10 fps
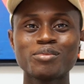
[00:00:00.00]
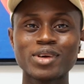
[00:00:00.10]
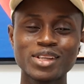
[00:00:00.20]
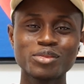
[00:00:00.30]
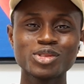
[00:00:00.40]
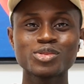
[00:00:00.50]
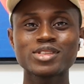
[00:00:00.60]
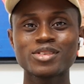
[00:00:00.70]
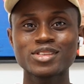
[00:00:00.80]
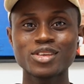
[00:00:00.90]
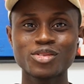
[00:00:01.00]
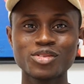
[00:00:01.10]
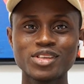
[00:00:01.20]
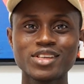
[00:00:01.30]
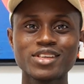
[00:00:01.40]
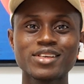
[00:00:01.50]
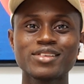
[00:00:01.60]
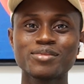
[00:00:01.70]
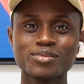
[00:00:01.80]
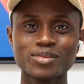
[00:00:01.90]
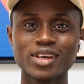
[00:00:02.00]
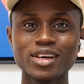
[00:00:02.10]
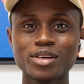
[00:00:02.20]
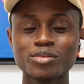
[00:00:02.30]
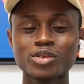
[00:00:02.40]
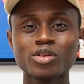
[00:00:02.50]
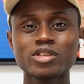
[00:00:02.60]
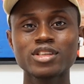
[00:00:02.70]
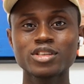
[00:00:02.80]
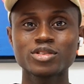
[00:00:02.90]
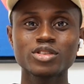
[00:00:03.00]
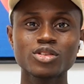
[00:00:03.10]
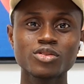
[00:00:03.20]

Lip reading: My name is Mustafa Taofeek. I'm a quality assurance